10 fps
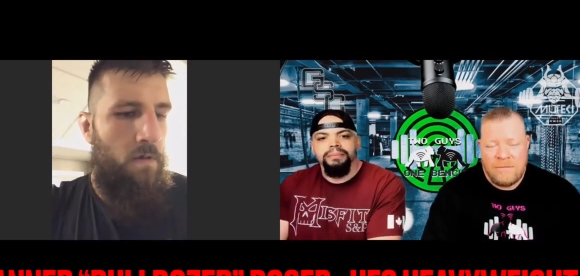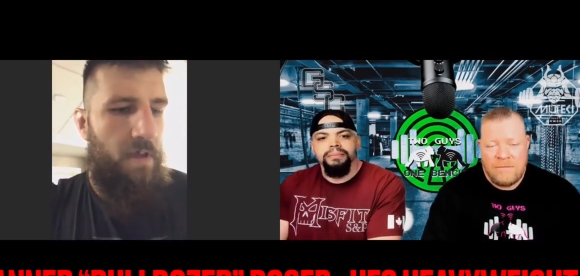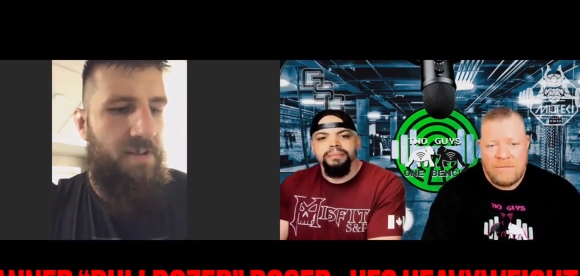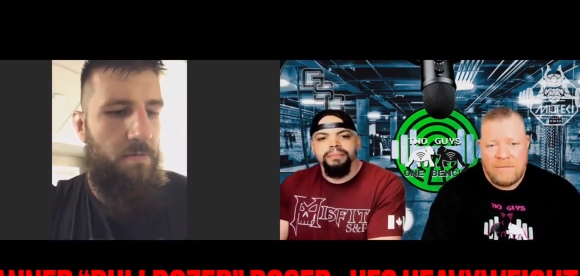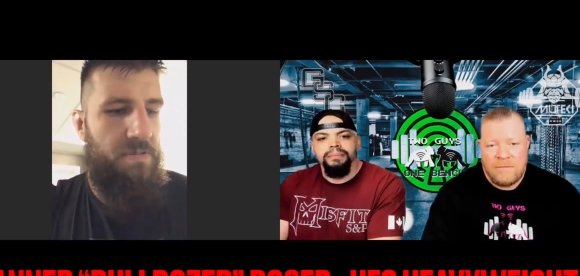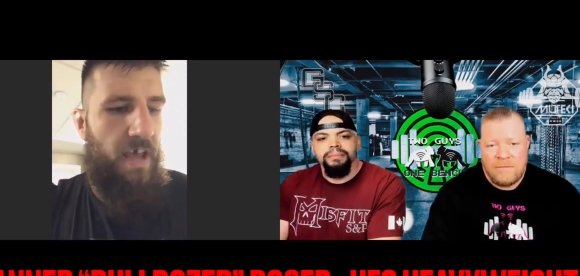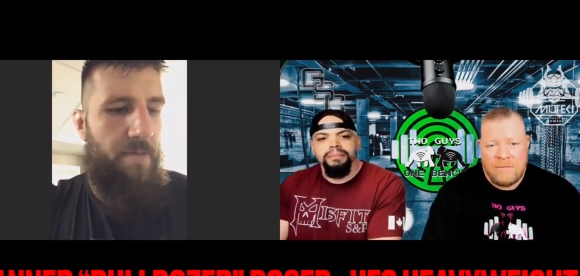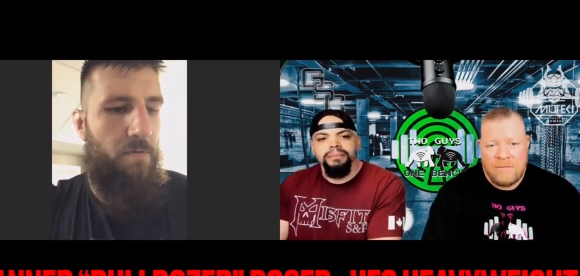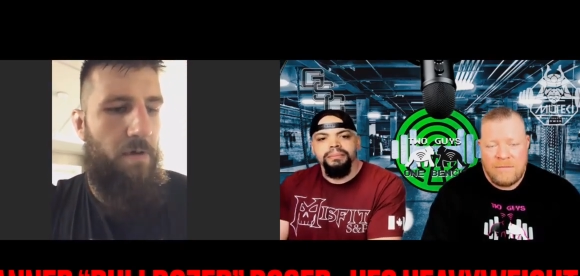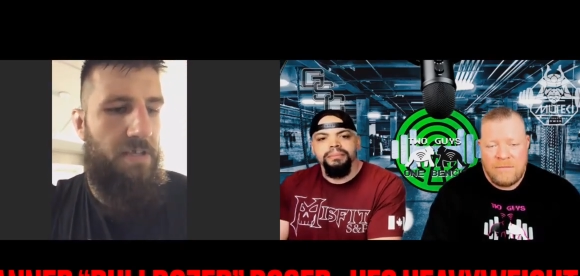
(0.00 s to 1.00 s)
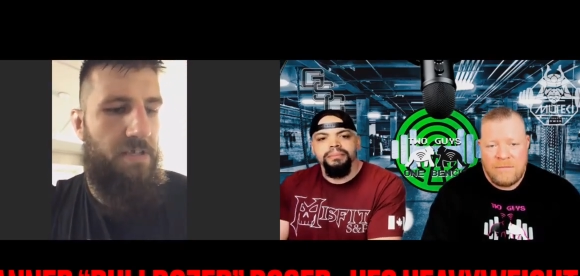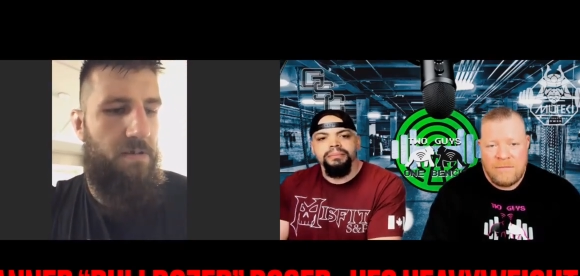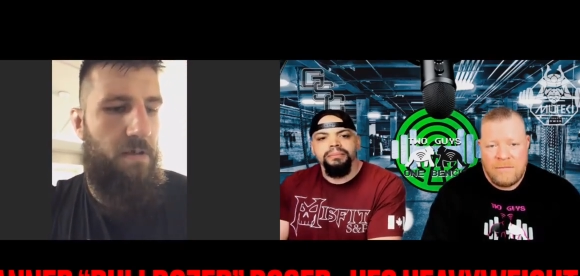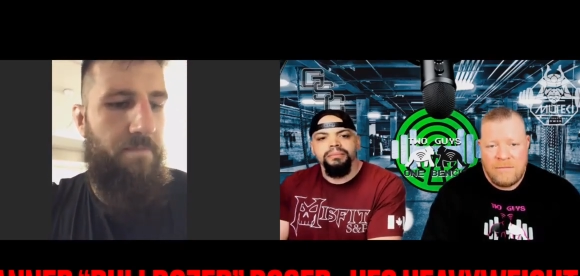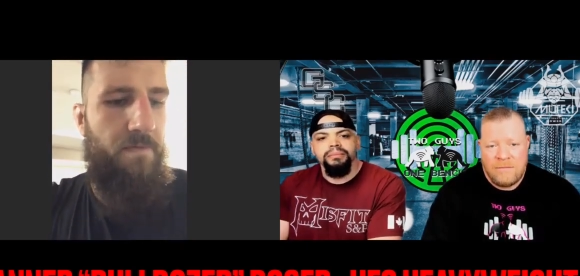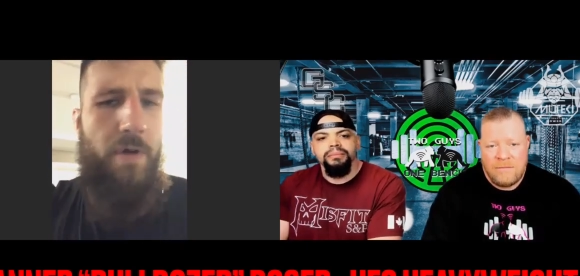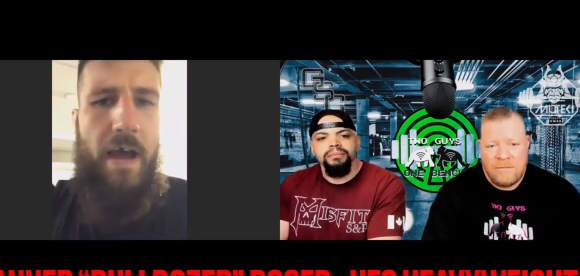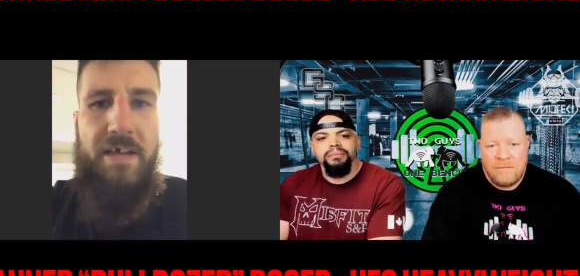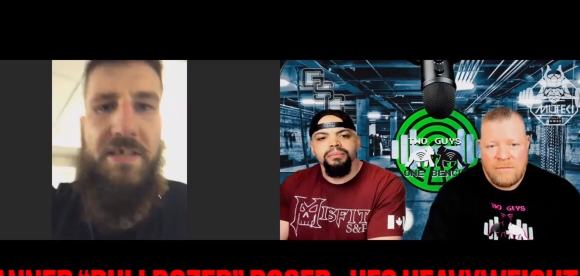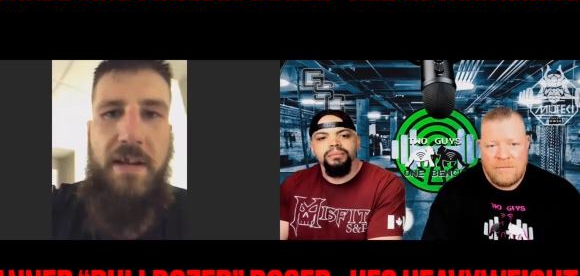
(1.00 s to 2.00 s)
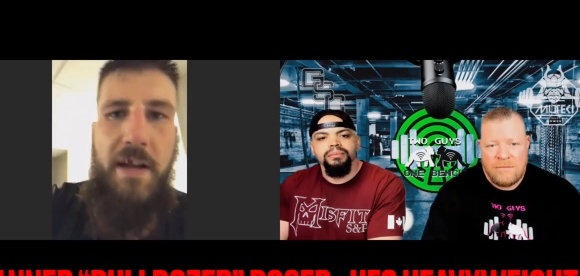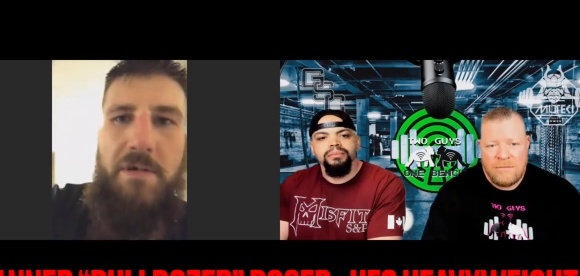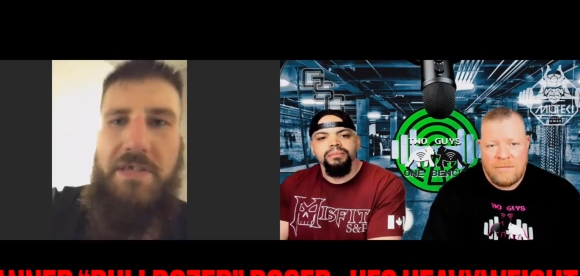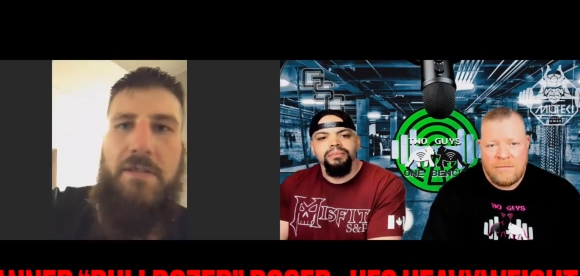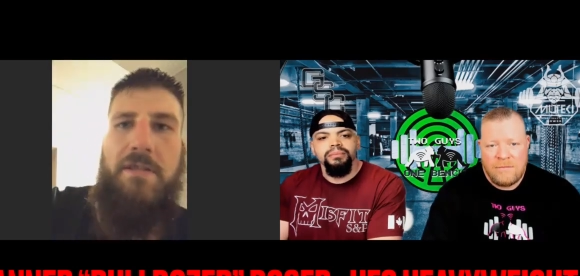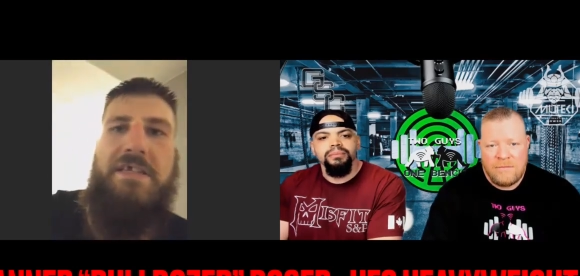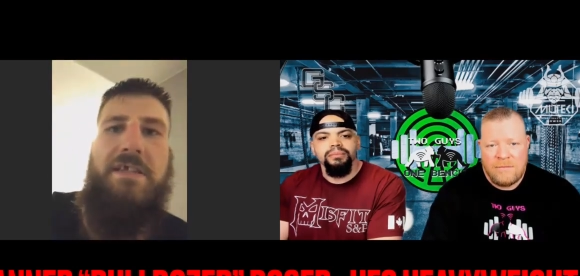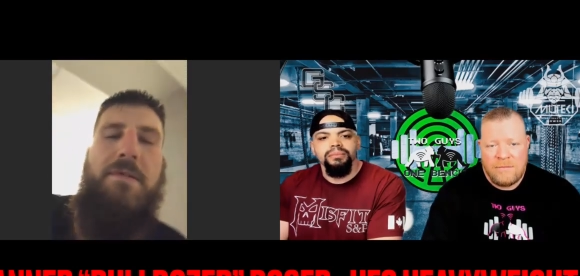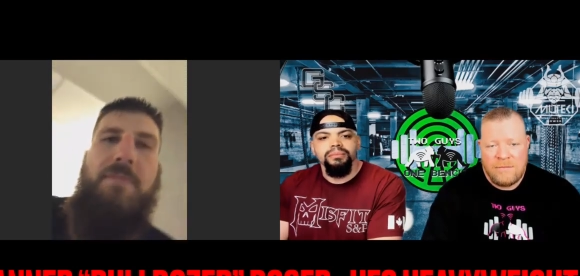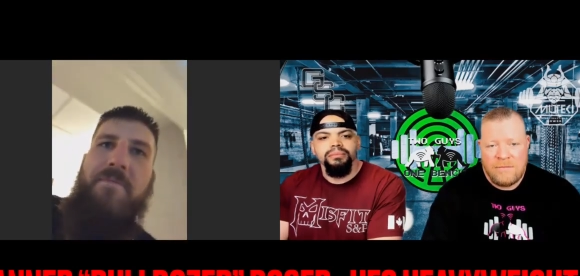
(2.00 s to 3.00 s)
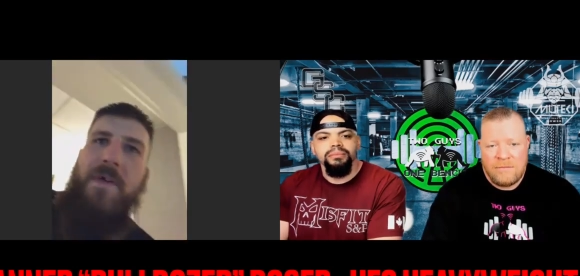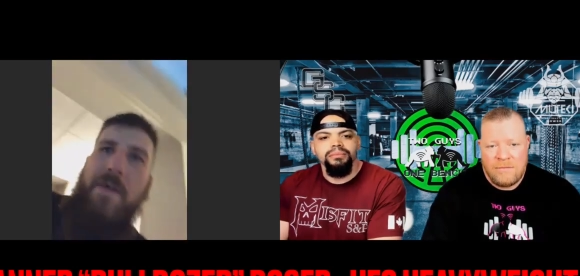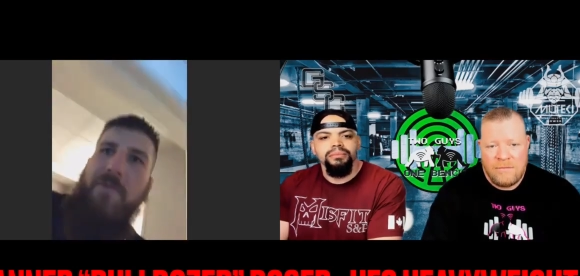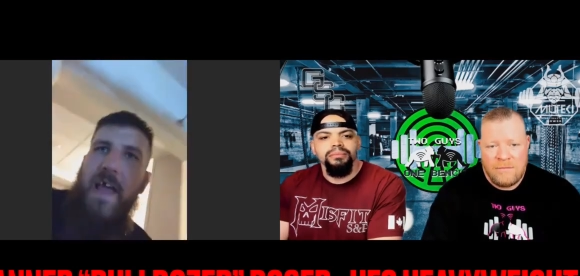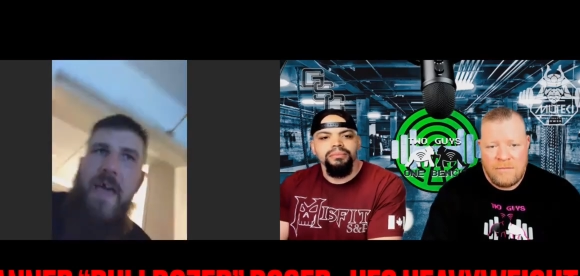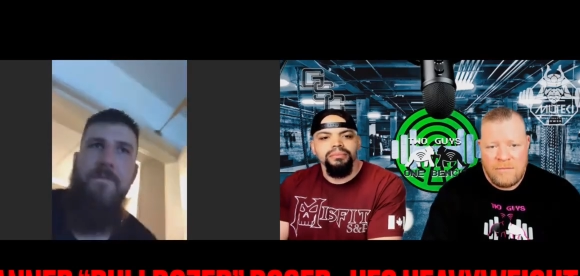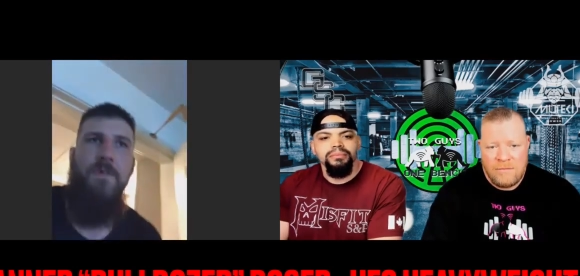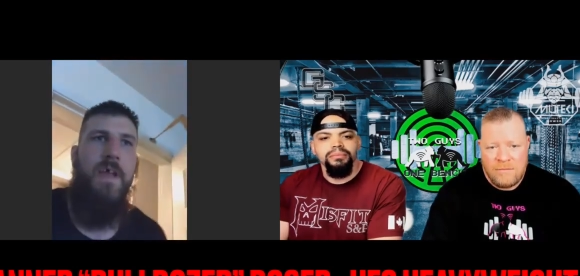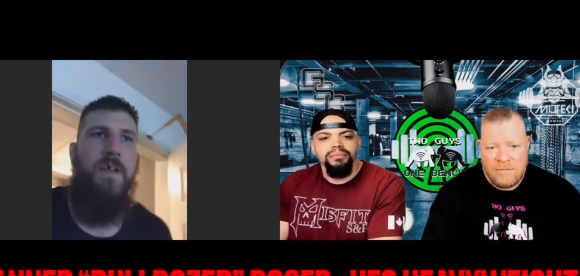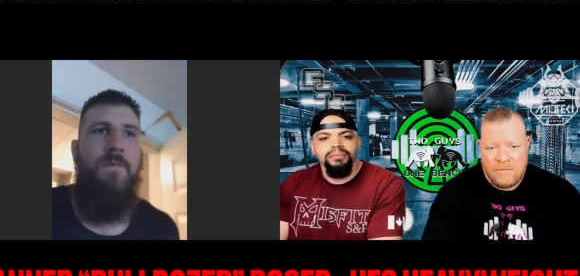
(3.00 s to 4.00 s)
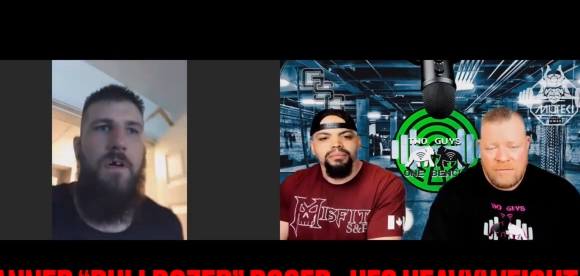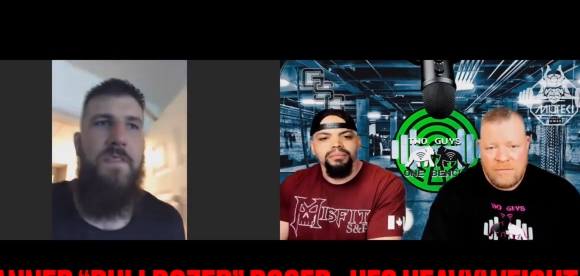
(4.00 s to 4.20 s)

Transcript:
Speaker 1: in terms of heavyweights, if you asked and I wasn't listening, my favorite heavyweight of all